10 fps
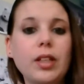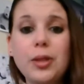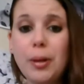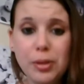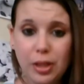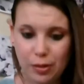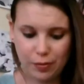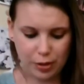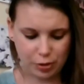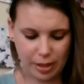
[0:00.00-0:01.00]
so I absolutely love
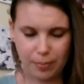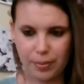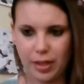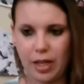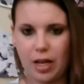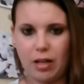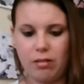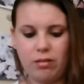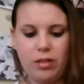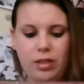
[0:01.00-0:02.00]
the trip. Again,
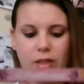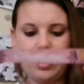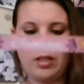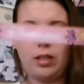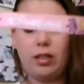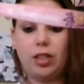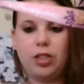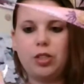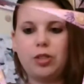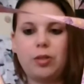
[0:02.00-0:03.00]
I'd
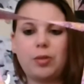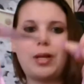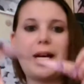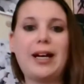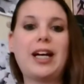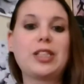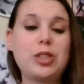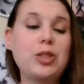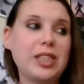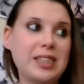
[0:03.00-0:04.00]
use, so I'd wear uh,
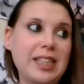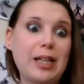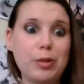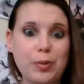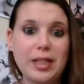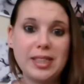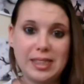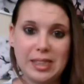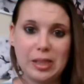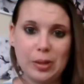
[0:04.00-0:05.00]
to Disney. I would wear
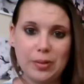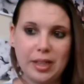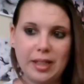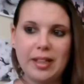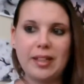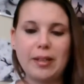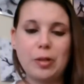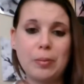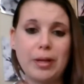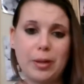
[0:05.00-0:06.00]
Disney clothing and then
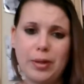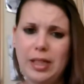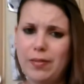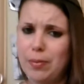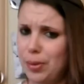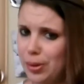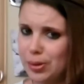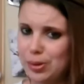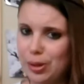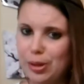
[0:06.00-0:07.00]
come back with even more
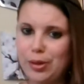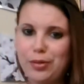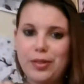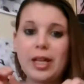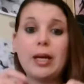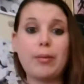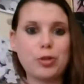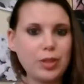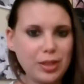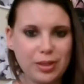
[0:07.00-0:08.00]
stuff. It was
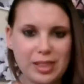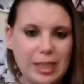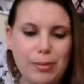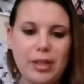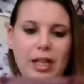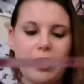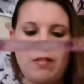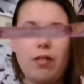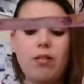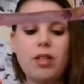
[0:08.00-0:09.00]
really good this time when I get in a
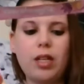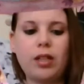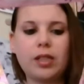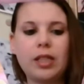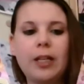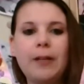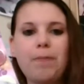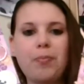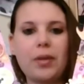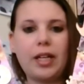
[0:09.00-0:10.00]
few things.
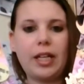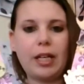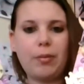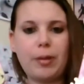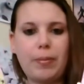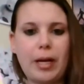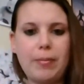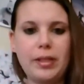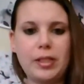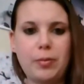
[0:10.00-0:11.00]
And again, when I buy
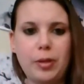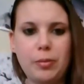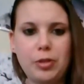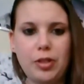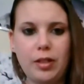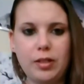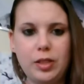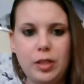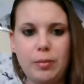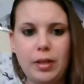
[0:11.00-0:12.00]
things, I put them straight
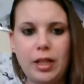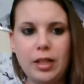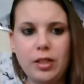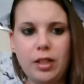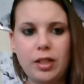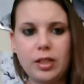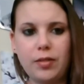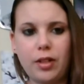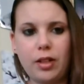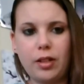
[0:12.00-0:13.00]
onto my lanyard.
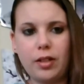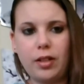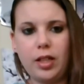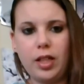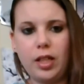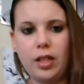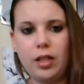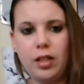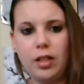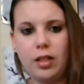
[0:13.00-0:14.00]
I've got the
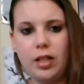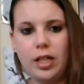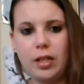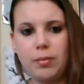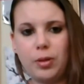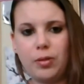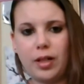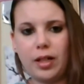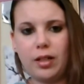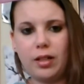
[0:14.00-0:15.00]
Naked Mole
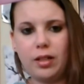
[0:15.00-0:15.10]
Rat